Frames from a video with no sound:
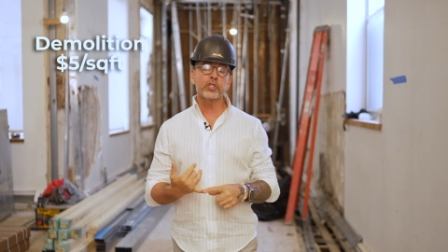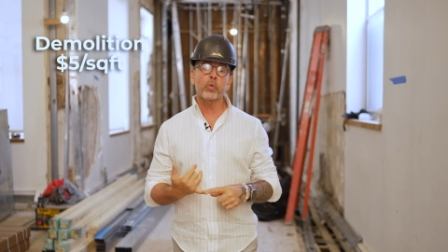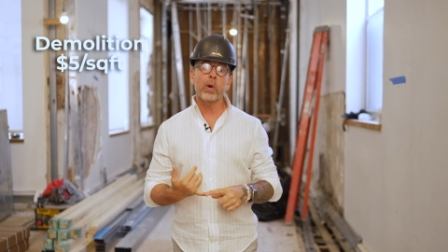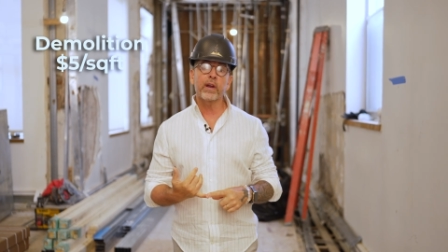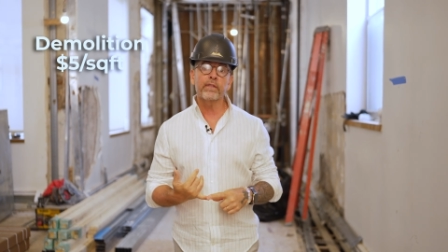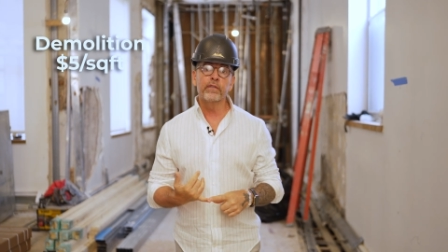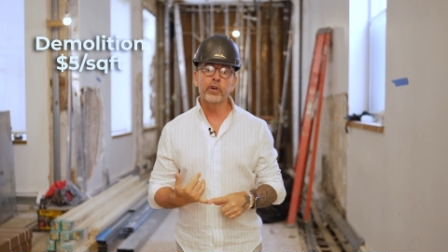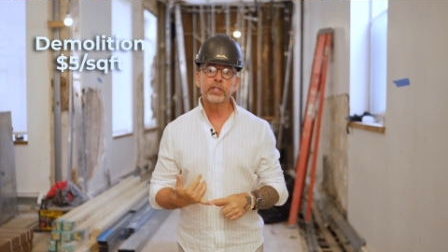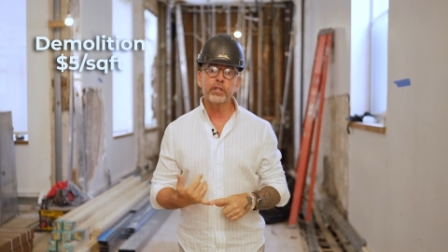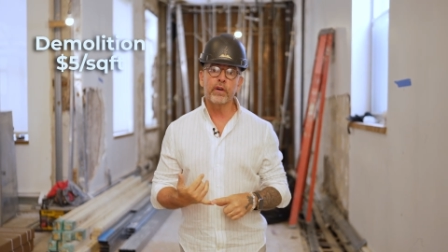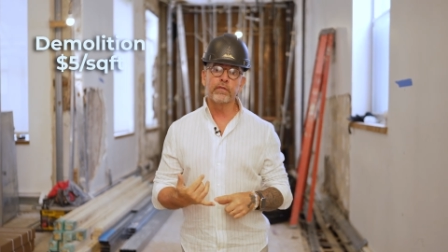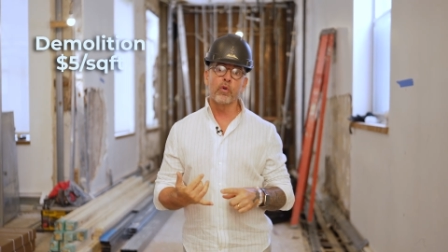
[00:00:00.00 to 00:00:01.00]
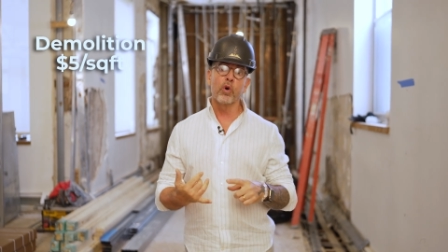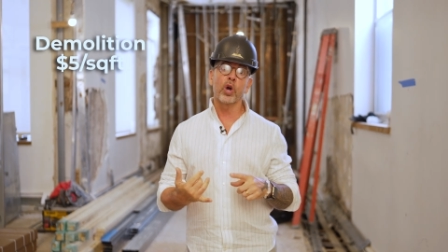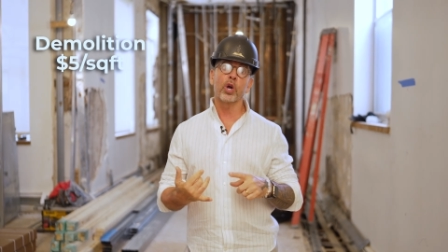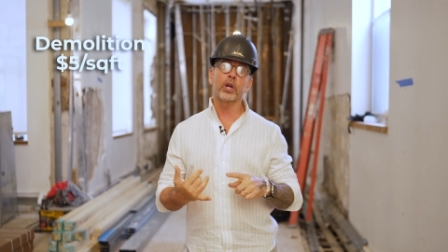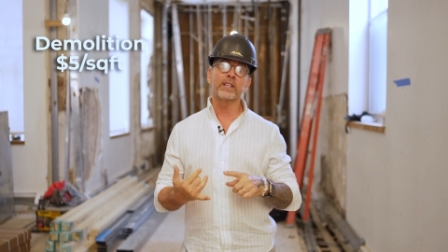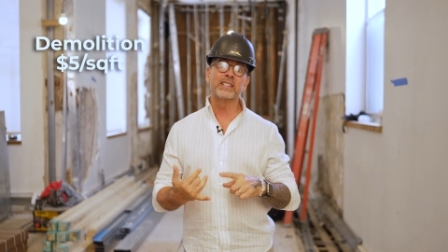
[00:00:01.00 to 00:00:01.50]
a square foot
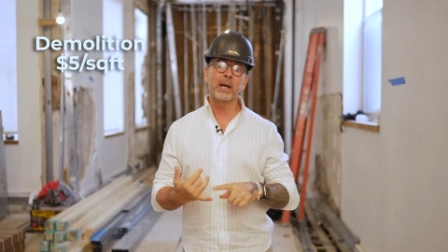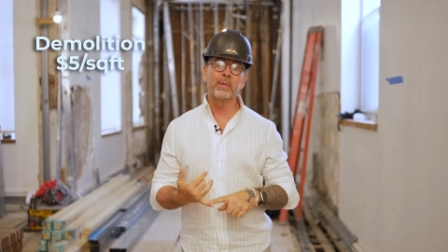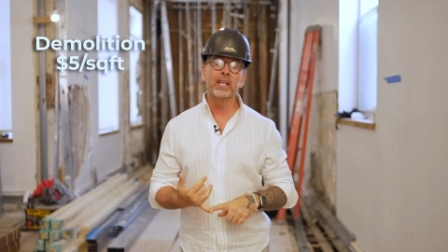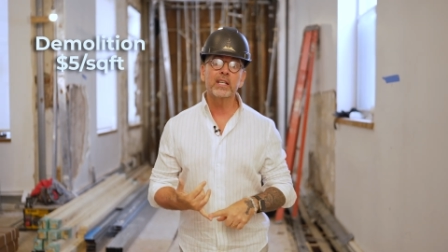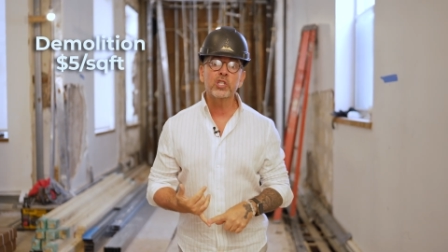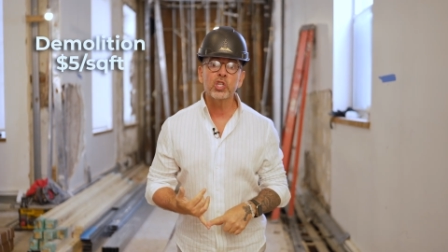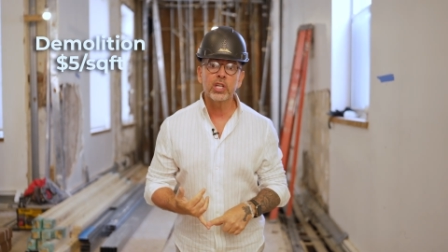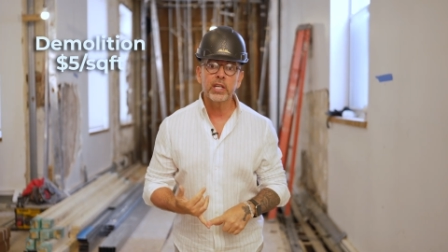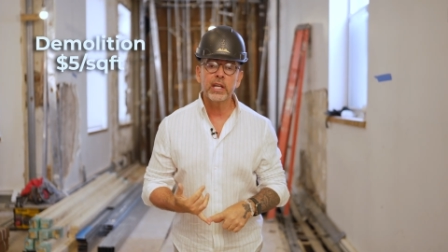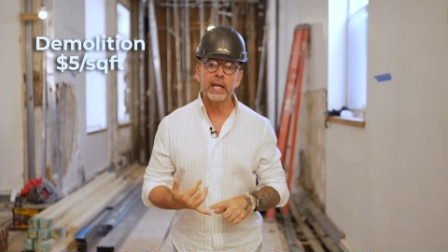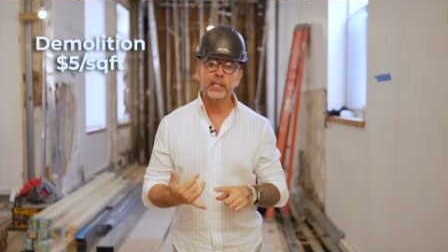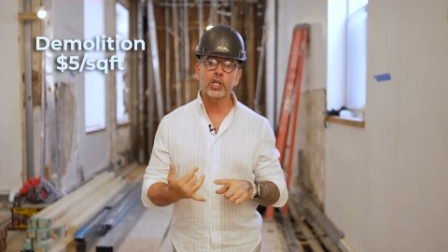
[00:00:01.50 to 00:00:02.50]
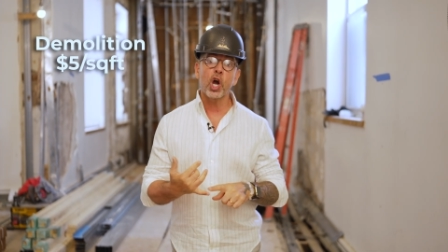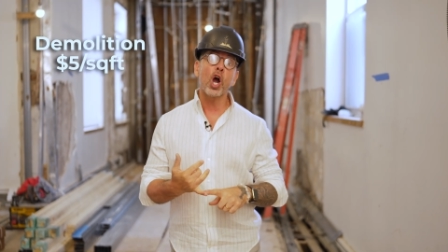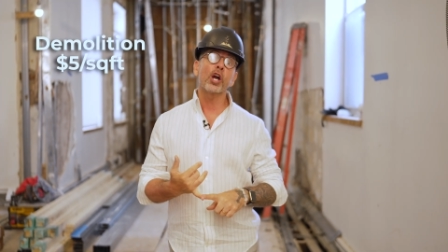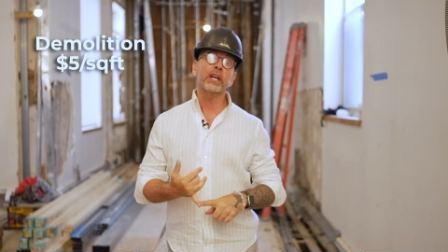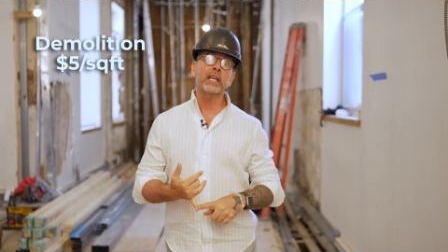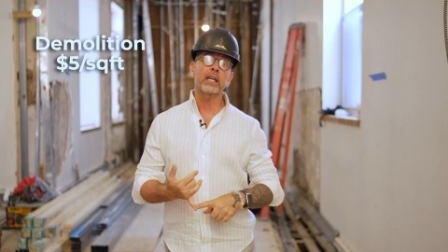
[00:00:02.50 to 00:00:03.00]
for demolition and
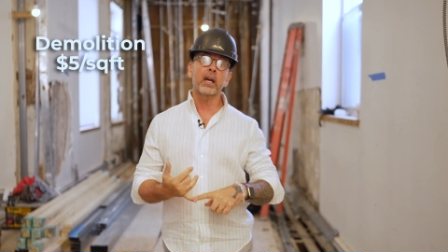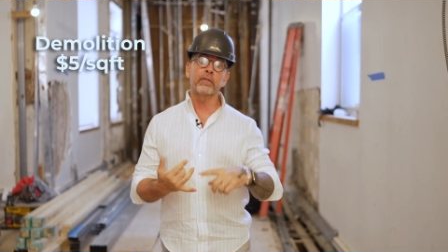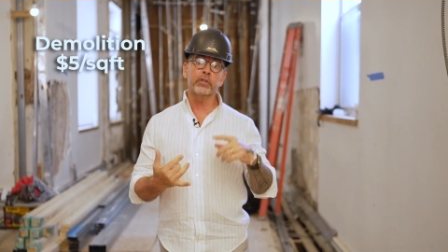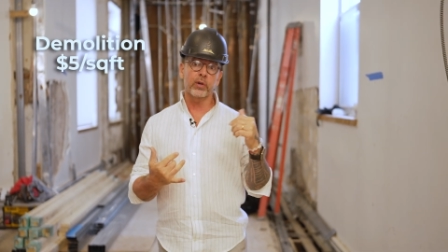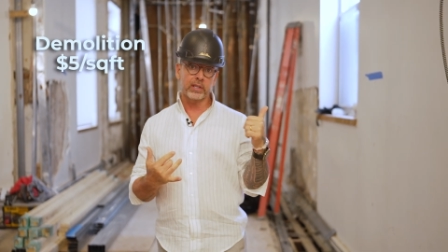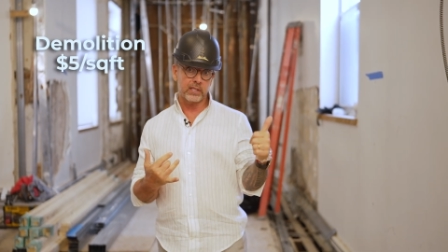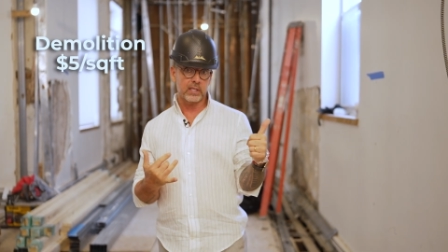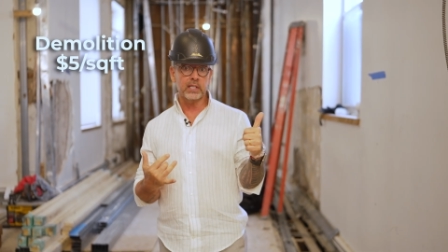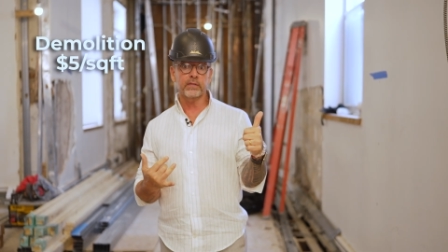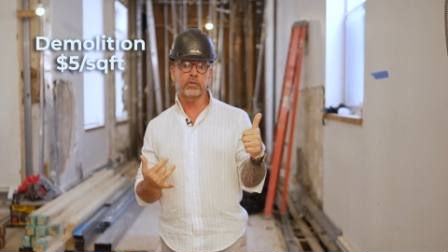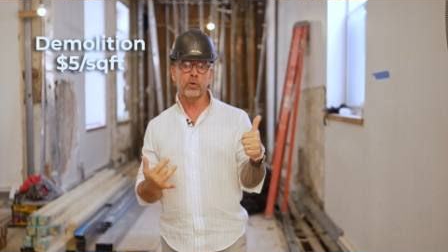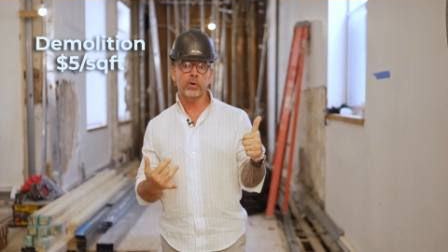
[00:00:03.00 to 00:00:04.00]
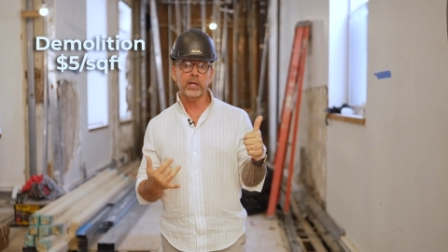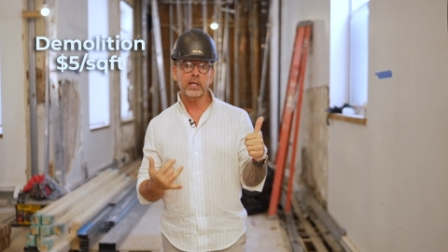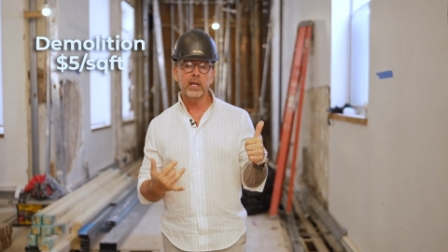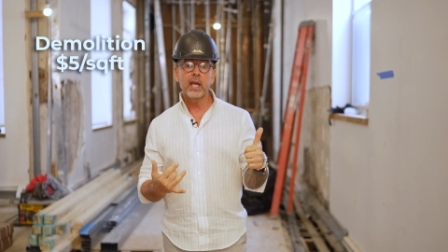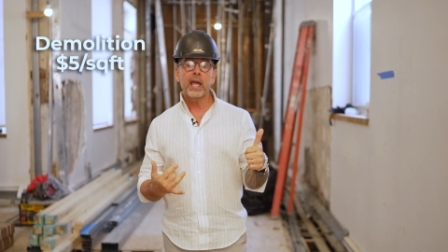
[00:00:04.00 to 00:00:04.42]
carting of your existing flooring,